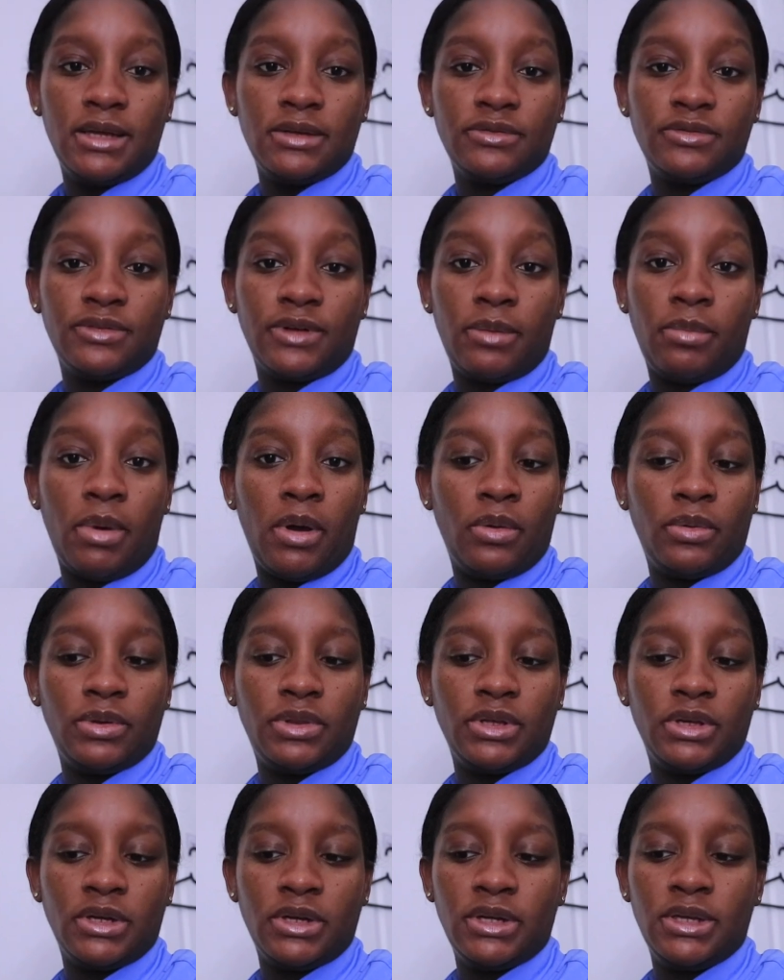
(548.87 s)
vibe out with
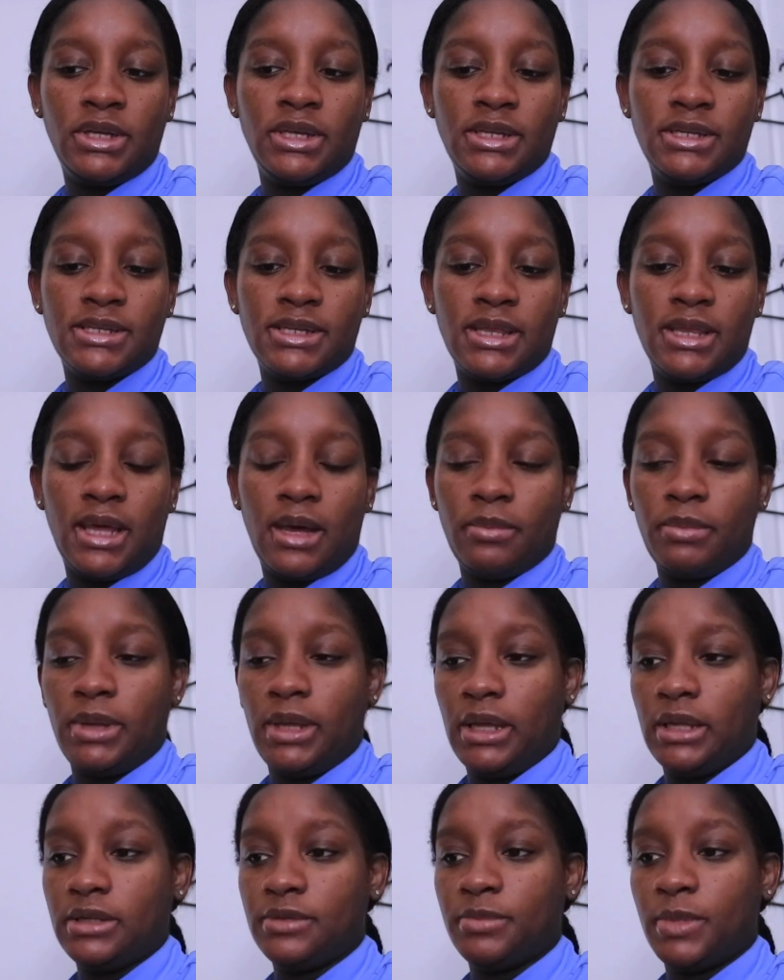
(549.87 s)
the cookies and that be
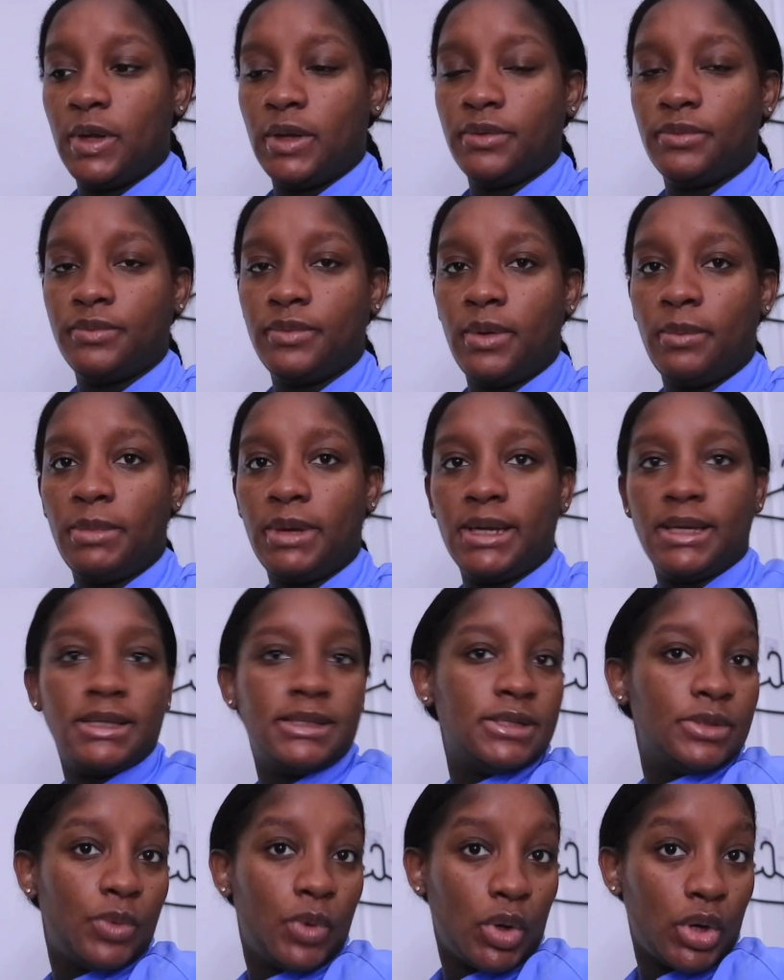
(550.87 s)
it. But I'm headed
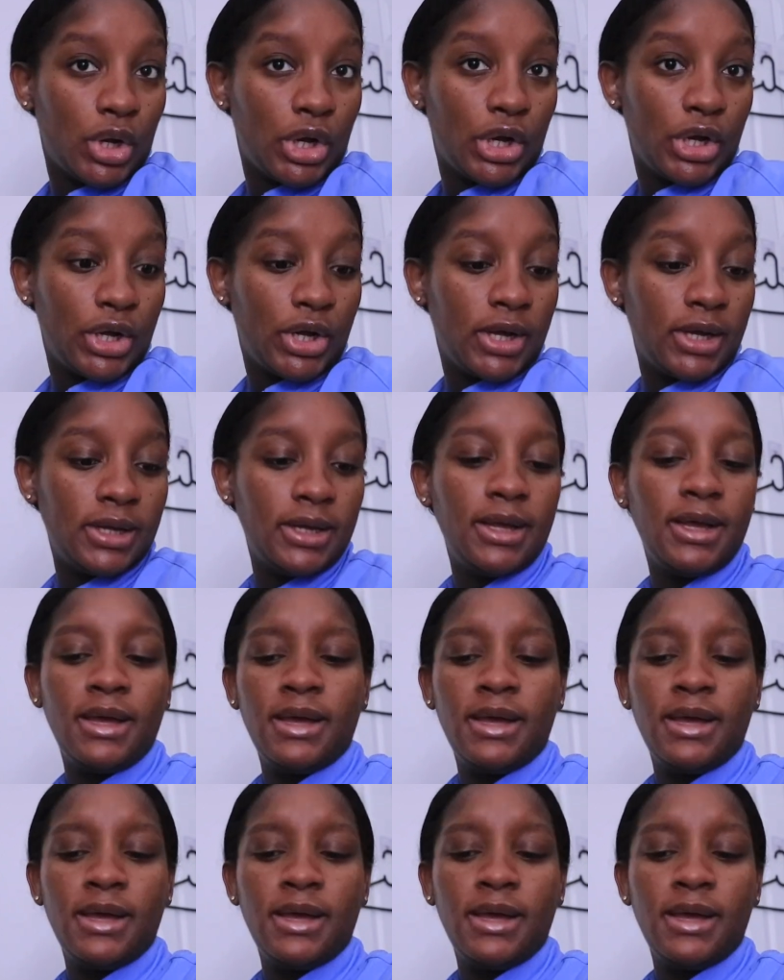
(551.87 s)
to work.